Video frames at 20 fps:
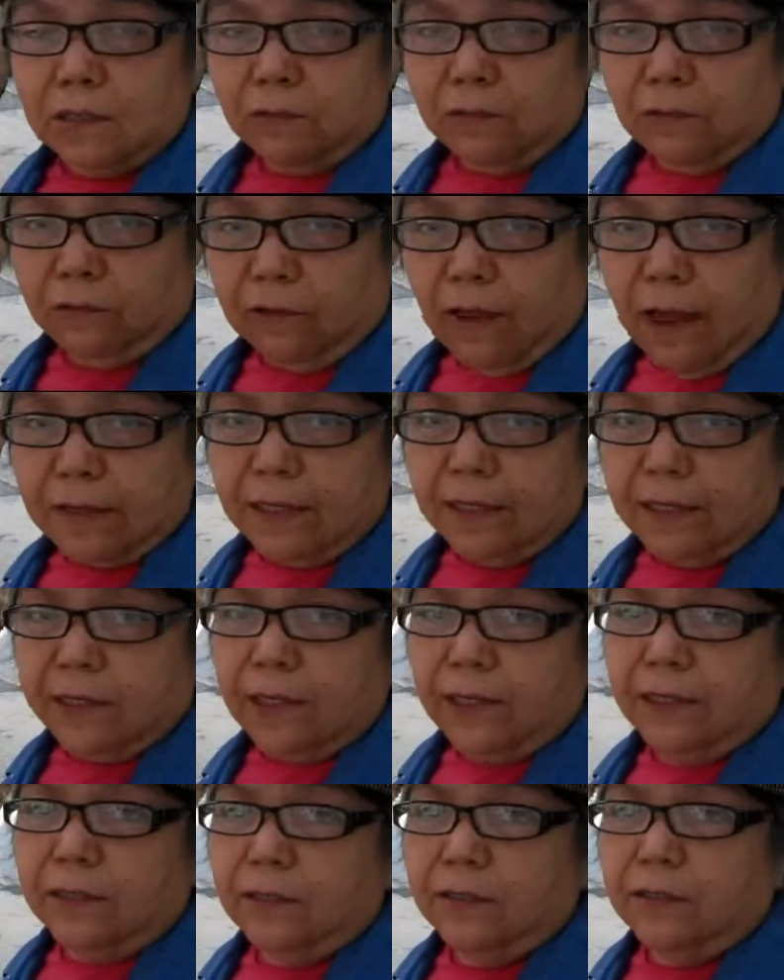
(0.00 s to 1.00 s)
of the flight
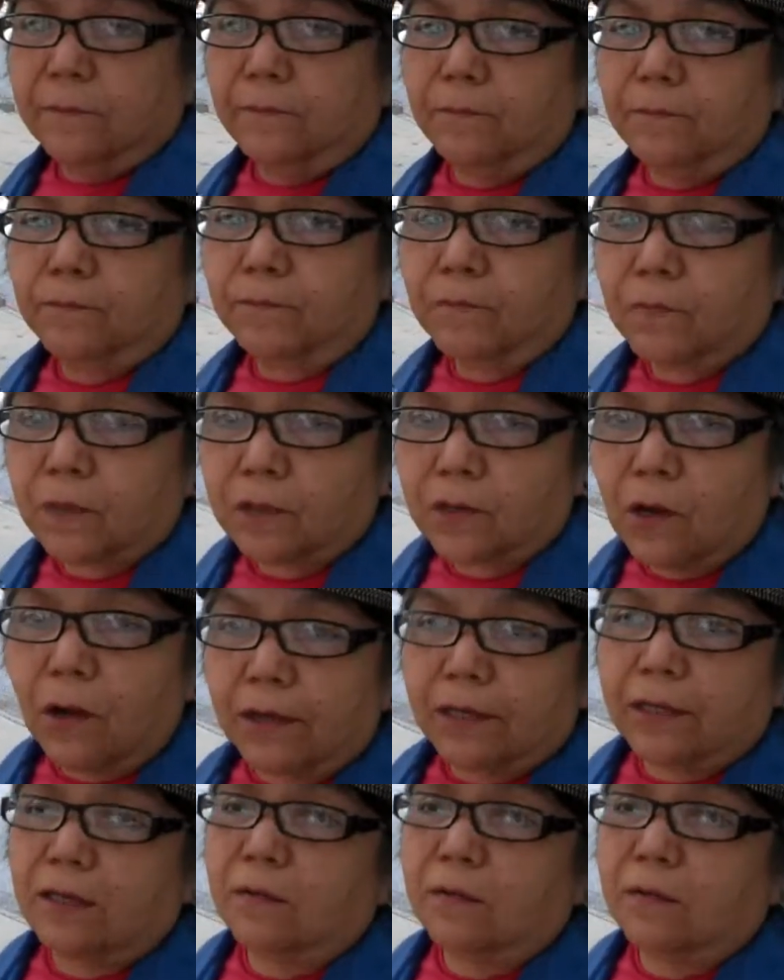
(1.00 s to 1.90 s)
attendant talking